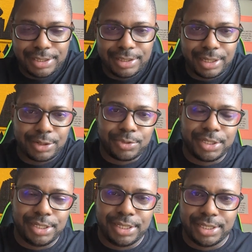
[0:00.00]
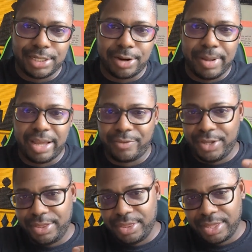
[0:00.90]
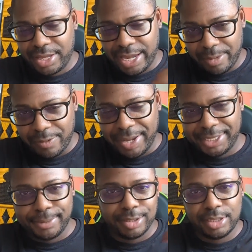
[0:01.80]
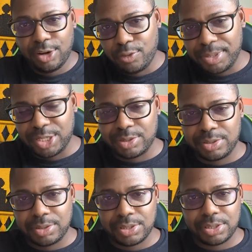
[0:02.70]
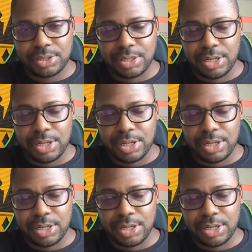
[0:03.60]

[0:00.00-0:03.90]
not only is there math in the game of basketball itself, but there's